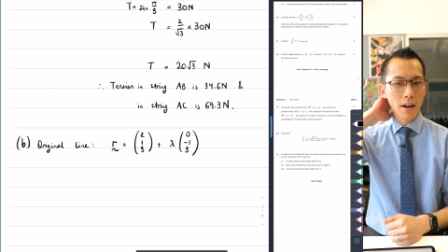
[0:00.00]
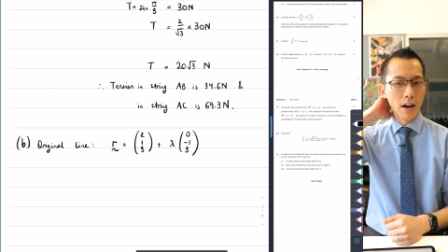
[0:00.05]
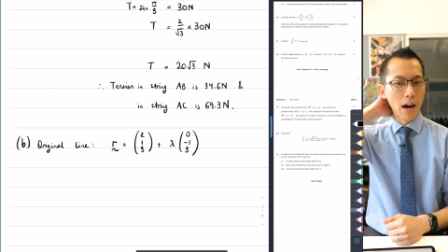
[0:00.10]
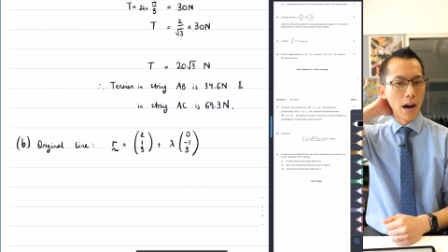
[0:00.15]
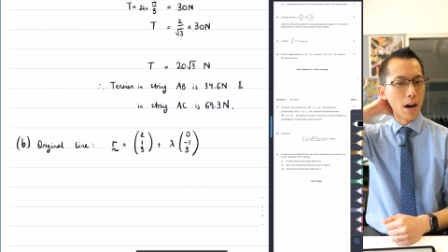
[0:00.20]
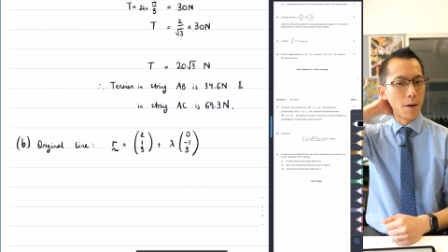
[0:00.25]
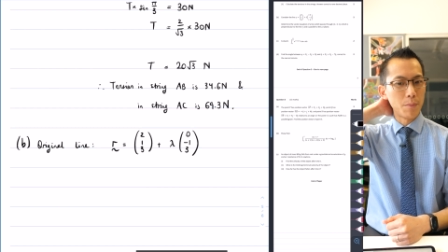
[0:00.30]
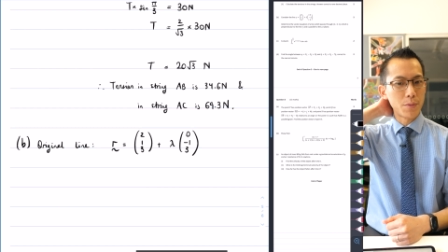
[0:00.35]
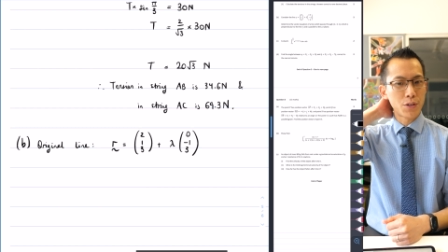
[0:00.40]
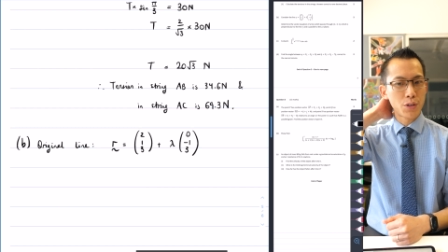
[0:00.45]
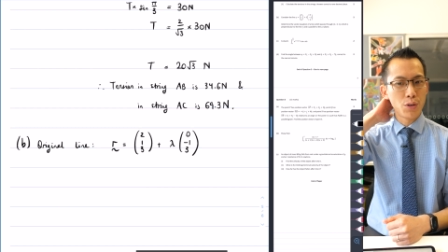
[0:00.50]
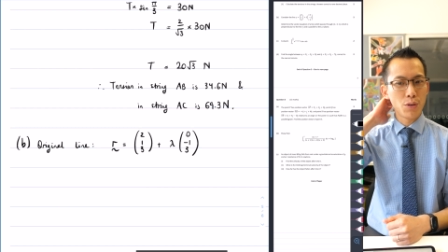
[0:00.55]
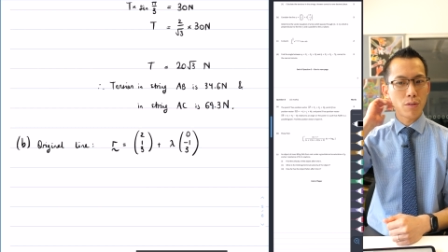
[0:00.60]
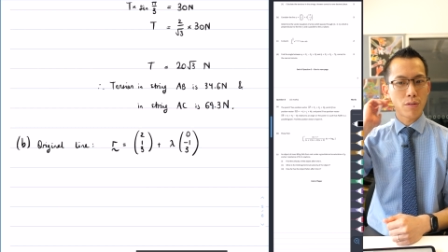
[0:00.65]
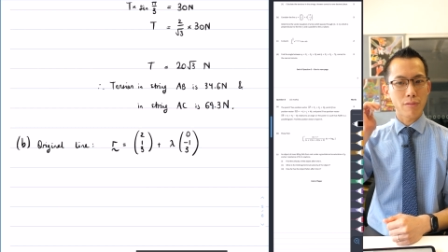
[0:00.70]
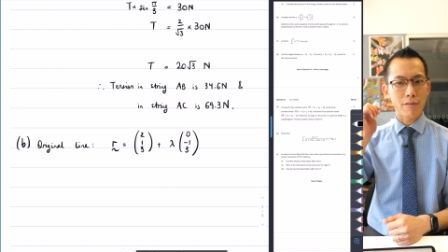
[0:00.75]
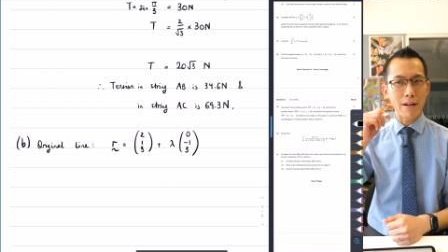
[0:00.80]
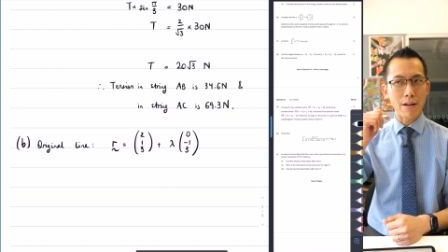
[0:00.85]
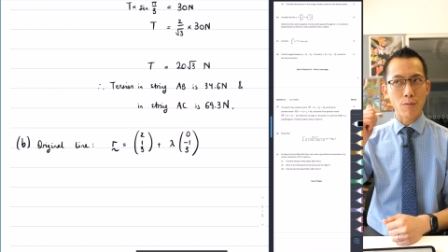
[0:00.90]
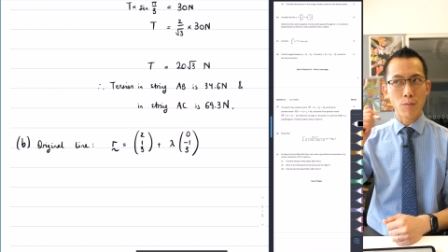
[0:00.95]
um, two,
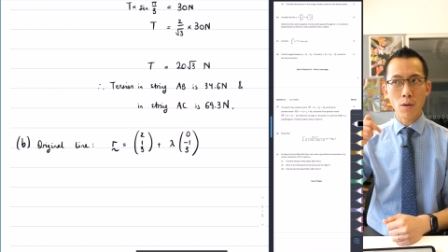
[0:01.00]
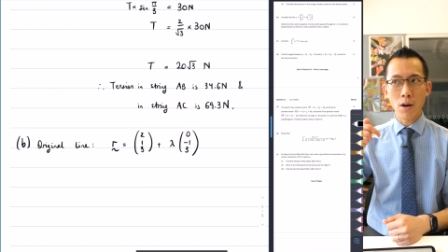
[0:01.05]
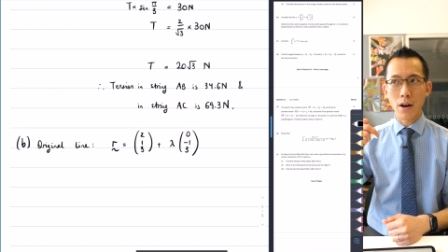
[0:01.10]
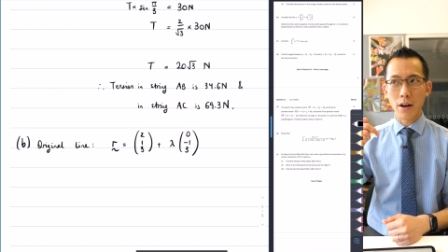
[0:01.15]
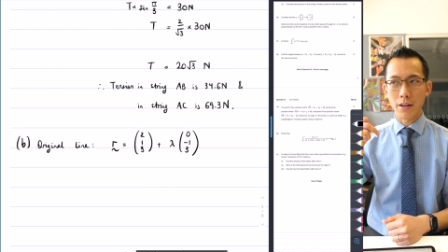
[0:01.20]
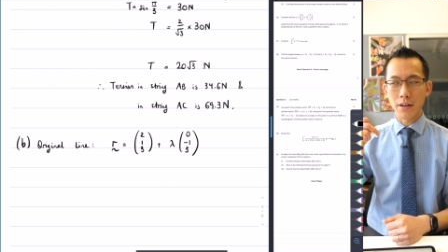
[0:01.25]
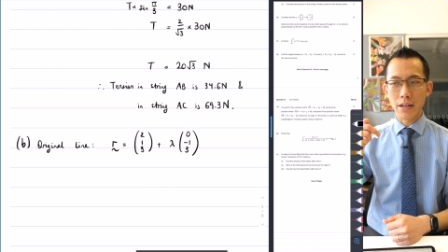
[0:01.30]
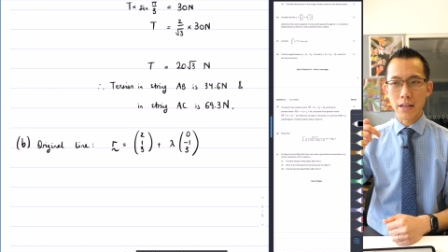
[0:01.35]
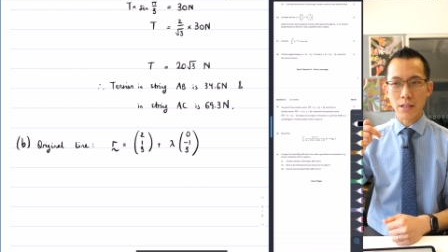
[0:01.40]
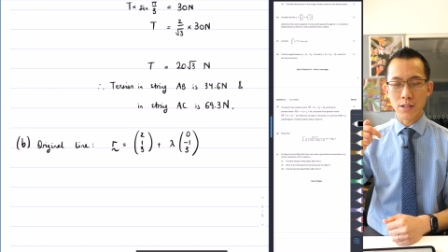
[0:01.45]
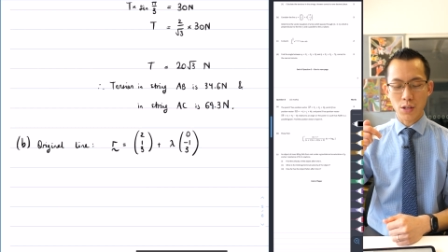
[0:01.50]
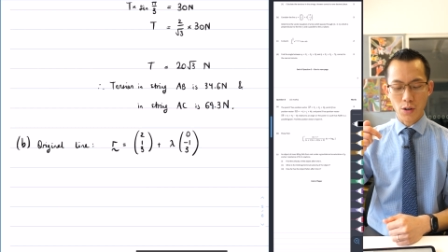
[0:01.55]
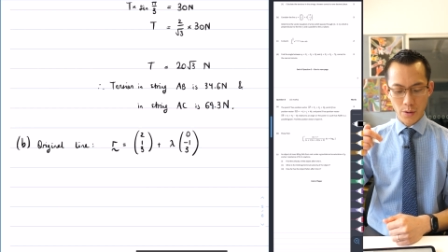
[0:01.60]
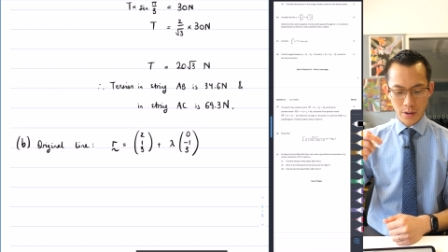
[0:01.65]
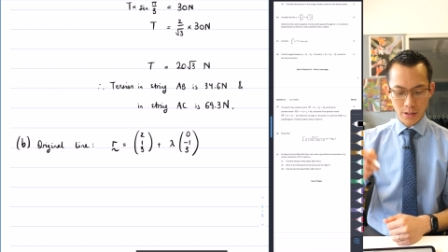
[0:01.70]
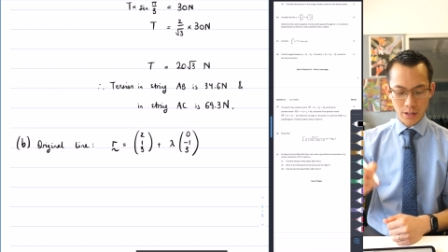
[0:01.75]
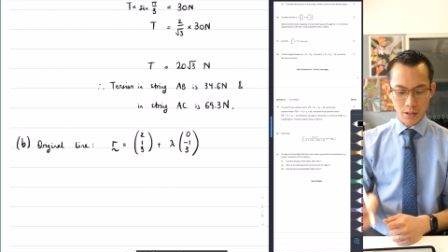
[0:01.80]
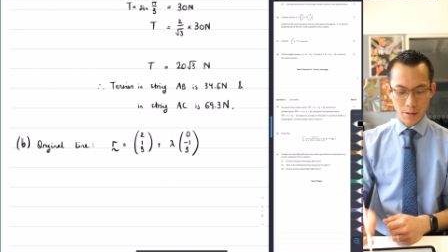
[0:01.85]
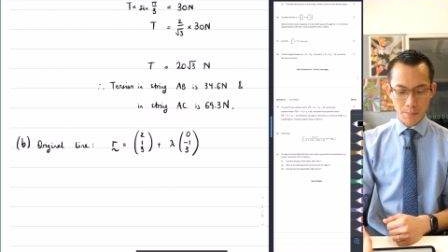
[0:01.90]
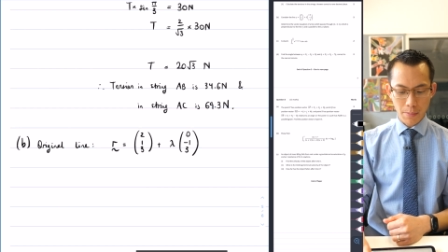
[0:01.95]
three, one is
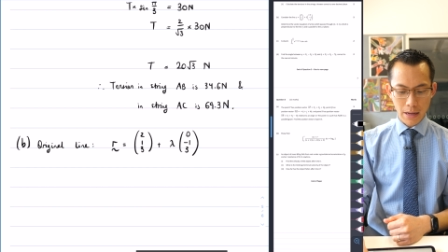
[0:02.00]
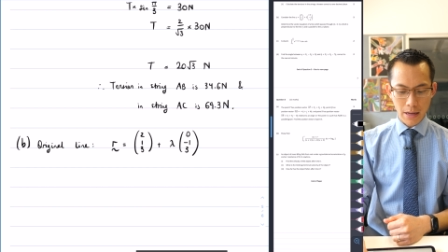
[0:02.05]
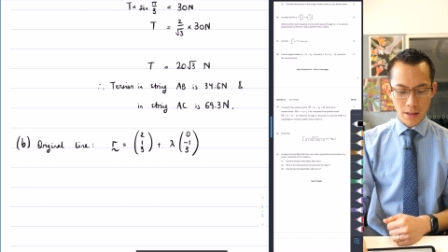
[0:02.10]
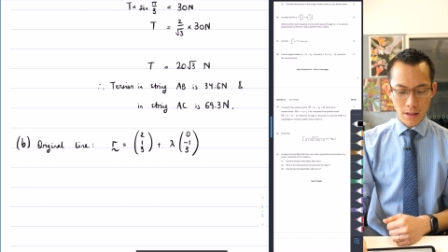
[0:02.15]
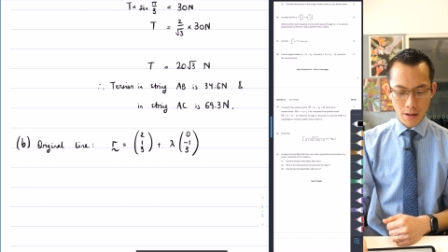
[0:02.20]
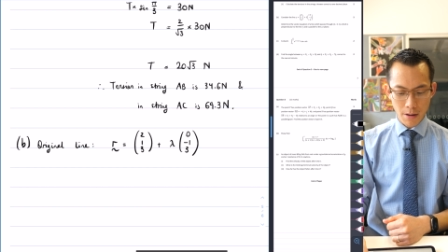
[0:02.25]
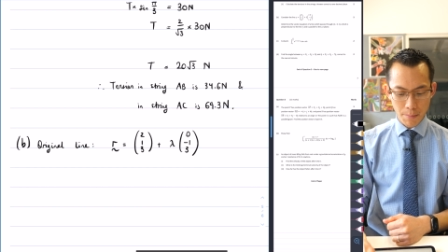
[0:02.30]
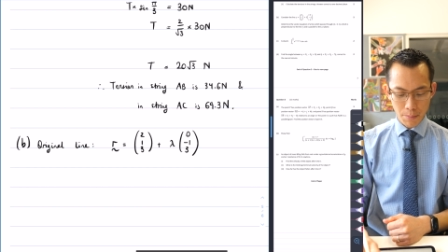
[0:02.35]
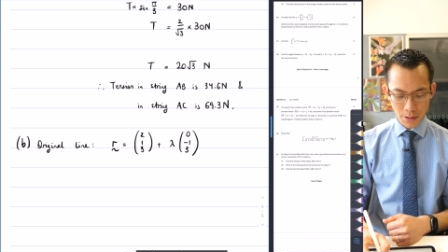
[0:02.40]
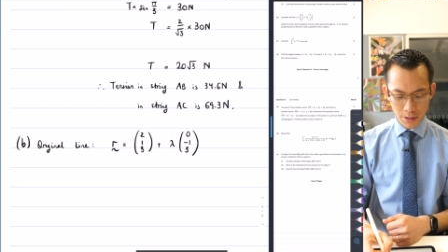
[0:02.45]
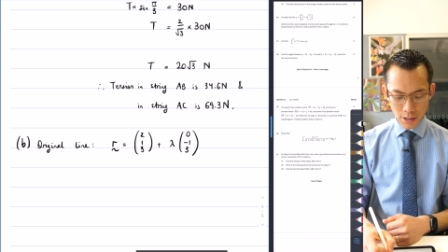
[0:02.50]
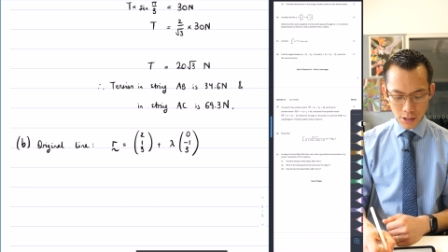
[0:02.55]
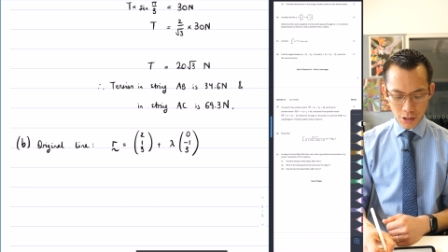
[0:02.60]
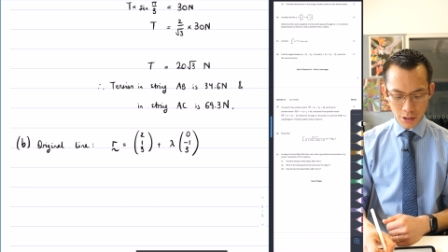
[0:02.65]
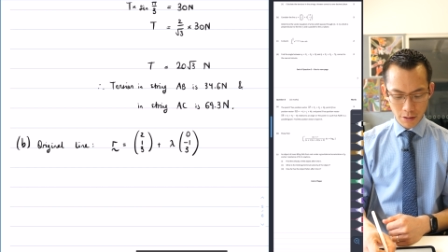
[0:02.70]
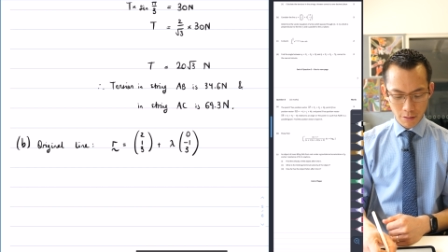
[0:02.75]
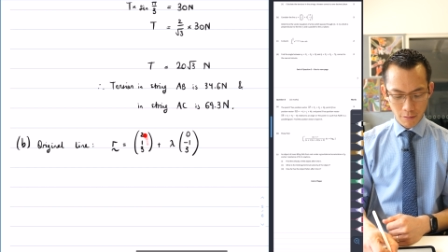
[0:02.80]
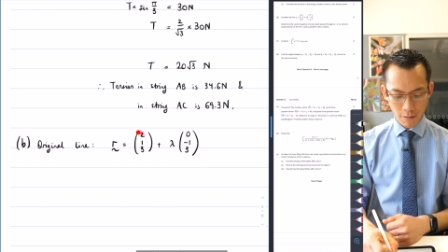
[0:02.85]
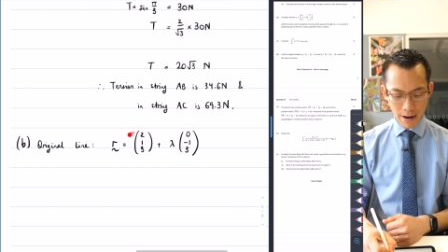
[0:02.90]
going to be the position,